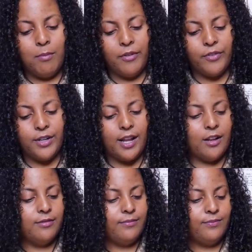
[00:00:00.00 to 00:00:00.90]
But for
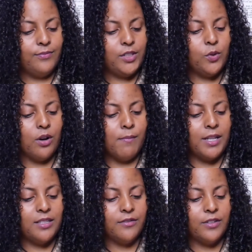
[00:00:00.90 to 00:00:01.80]
now, you are
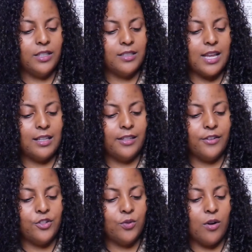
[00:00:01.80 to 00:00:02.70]
meant to feel exactly
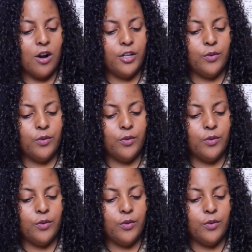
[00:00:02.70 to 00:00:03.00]
as you are.